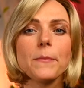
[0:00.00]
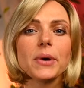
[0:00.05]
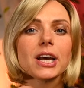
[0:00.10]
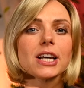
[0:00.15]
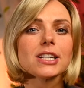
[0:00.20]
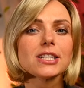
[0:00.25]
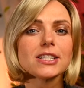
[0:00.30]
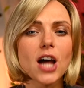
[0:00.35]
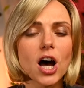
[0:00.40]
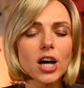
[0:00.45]

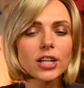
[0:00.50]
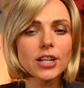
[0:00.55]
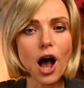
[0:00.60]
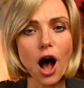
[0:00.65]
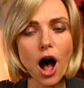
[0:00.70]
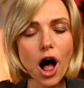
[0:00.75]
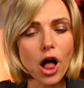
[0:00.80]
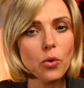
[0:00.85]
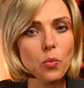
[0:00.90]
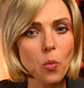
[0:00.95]
because not
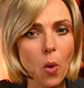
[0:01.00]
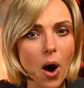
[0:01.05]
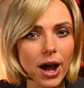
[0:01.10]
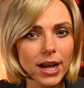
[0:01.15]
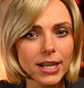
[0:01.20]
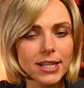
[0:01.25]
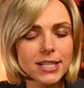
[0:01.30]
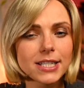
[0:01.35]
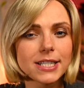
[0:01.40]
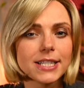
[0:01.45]
all
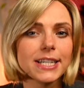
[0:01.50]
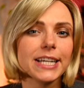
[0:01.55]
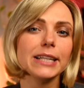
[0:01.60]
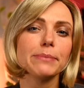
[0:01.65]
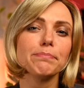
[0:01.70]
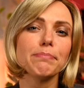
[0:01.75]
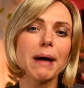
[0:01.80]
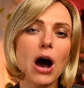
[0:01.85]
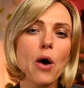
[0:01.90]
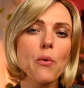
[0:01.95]
wines
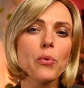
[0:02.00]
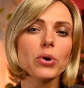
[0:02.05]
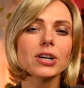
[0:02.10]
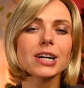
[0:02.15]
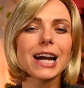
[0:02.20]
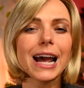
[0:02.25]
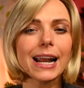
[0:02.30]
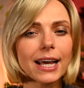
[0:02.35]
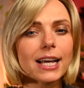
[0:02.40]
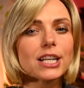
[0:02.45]
need power
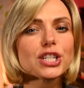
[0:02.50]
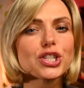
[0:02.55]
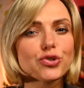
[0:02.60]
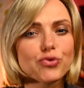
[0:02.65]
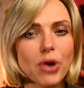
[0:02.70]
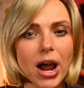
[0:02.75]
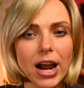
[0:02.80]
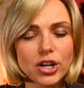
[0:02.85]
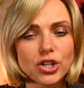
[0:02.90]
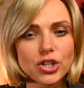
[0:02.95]
and
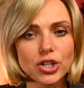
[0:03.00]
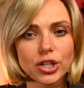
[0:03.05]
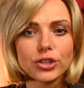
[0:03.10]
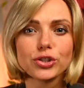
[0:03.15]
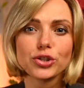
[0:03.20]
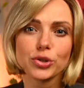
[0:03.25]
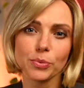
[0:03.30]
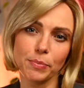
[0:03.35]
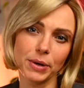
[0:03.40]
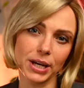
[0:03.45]
extraction
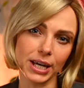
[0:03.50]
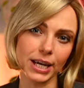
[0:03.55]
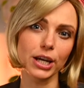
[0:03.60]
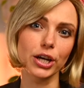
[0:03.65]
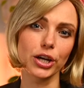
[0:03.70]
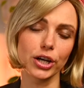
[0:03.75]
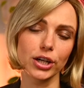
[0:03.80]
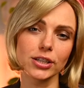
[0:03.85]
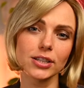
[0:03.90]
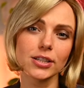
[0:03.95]
to be
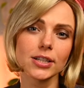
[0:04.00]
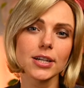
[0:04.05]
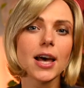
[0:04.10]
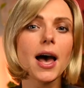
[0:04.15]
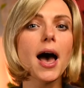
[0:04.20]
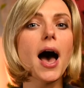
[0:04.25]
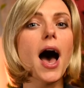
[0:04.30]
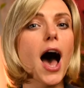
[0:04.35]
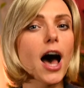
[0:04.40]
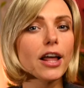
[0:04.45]
good.
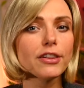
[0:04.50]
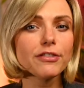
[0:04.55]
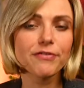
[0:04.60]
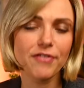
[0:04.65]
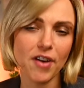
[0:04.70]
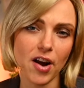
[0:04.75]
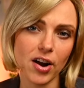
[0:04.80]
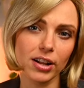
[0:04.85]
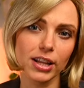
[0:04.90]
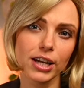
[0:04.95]

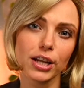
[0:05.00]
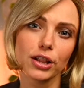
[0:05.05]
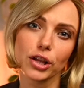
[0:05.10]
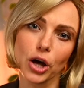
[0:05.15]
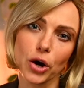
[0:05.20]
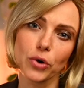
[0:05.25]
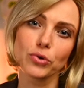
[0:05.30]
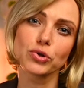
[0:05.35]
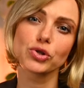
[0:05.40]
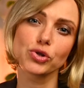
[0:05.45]
Unfairly
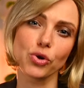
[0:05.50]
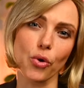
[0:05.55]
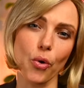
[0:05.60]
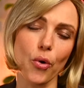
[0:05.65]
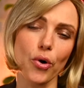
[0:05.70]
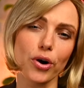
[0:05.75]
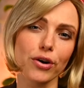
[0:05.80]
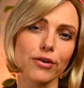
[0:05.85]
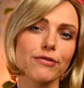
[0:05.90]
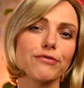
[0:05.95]
low
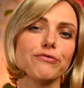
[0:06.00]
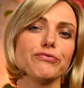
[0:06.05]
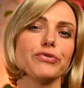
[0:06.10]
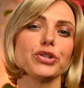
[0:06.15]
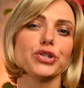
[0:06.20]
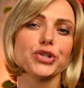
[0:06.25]
score, for